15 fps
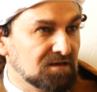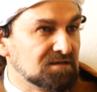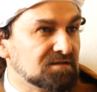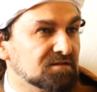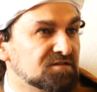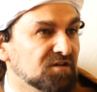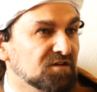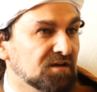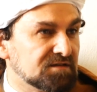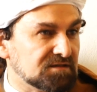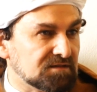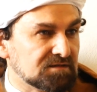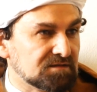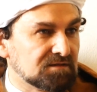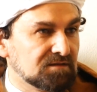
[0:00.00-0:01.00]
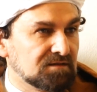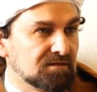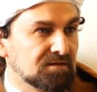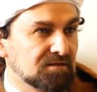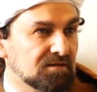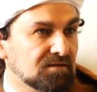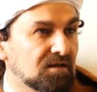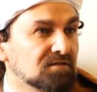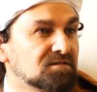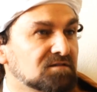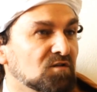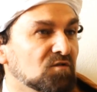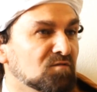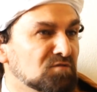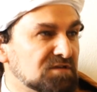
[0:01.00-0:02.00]
is the churches and
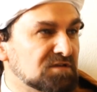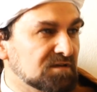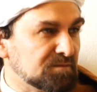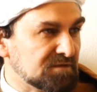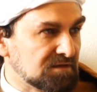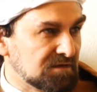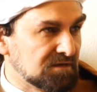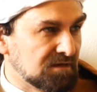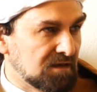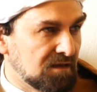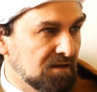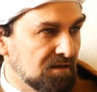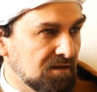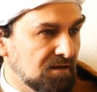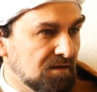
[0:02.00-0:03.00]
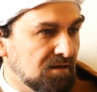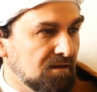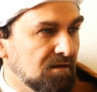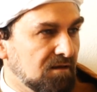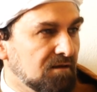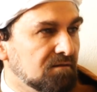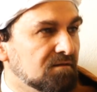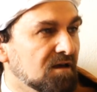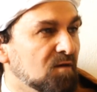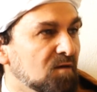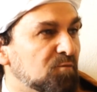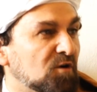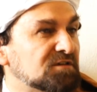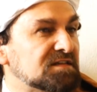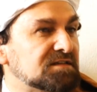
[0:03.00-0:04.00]
so the Muslims in
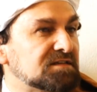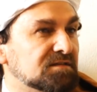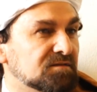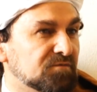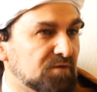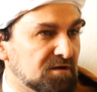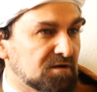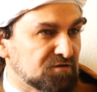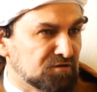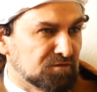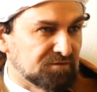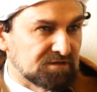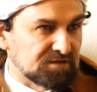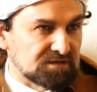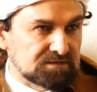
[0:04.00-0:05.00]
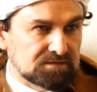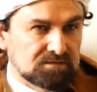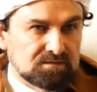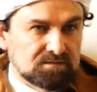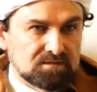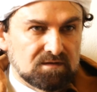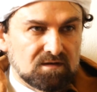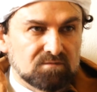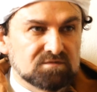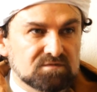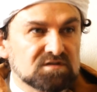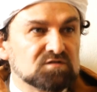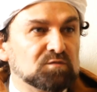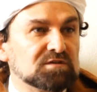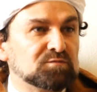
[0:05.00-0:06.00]
their Protestant version of it,
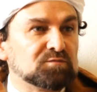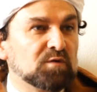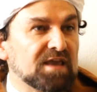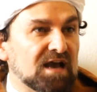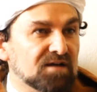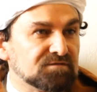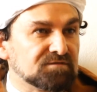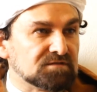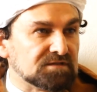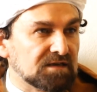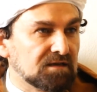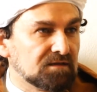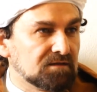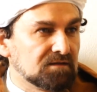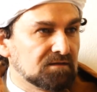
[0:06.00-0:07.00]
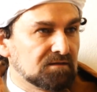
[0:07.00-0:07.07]
which is what we have today.